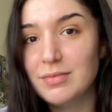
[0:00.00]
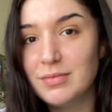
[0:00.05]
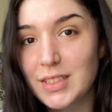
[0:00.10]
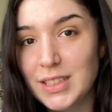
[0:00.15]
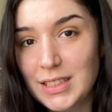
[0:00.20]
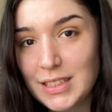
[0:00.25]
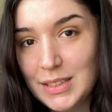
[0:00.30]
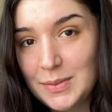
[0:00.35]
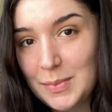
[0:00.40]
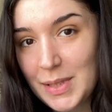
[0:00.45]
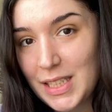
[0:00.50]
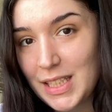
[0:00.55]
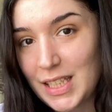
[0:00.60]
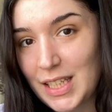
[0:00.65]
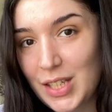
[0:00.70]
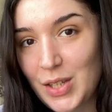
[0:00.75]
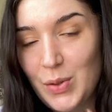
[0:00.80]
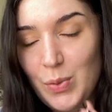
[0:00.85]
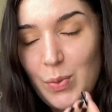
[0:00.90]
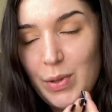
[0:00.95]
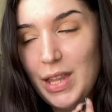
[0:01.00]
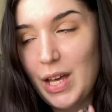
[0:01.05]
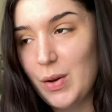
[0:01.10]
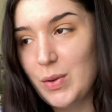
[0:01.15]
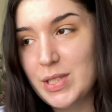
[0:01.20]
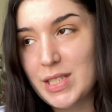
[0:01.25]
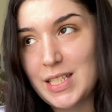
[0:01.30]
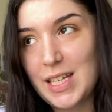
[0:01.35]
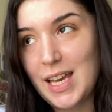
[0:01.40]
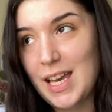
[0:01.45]
This is me
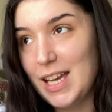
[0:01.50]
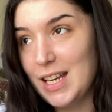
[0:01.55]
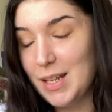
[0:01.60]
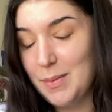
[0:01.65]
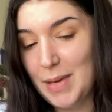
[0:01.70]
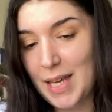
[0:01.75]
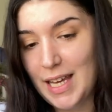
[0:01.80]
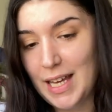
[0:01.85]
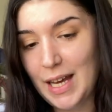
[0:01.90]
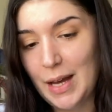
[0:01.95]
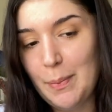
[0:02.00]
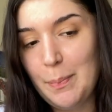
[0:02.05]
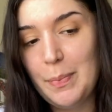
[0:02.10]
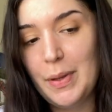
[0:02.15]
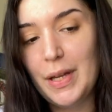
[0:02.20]
without any makeup.